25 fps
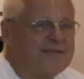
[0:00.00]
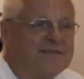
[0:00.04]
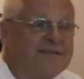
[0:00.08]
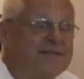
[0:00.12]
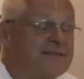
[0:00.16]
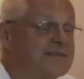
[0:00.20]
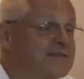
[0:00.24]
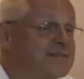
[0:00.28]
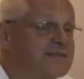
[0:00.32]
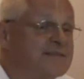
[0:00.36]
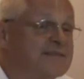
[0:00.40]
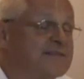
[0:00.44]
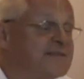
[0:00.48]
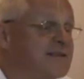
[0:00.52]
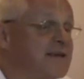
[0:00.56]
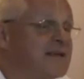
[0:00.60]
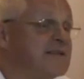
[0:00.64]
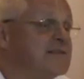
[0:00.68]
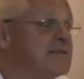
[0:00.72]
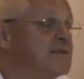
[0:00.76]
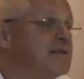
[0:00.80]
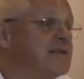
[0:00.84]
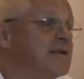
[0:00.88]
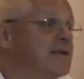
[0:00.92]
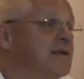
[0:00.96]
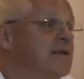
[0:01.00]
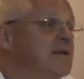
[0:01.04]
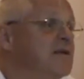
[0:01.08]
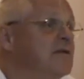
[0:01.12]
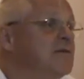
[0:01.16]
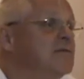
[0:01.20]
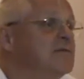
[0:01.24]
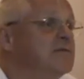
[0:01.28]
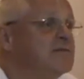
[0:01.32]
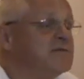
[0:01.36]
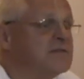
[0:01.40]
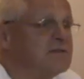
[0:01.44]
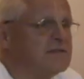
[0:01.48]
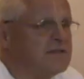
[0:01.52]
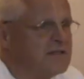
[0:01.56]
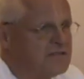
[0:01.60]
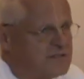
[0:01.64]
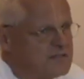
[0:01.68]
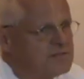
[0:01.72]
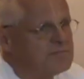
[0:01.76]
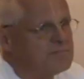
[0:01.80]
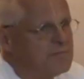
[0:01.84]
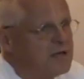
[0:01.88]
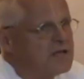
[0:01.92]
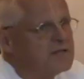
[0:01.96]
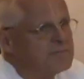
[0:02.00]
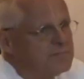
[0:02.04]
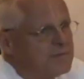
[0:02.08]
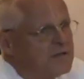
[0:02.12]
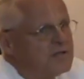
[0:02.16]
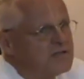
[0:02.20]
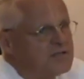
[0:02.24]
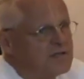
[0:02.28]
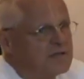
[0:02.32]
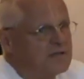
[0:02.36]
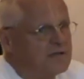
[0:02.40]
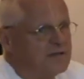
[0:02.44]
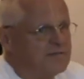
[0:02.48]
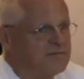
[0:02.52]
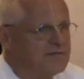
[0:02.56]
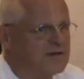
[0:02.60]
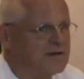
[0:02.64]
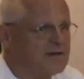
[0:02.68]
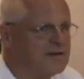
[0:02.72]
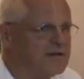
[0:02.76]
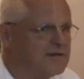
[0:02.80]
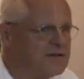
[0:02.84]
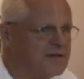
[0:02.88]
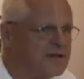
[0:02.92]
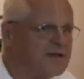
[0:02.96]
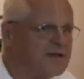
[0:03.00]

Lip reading: This is such an illusion. This makes preaching difficult.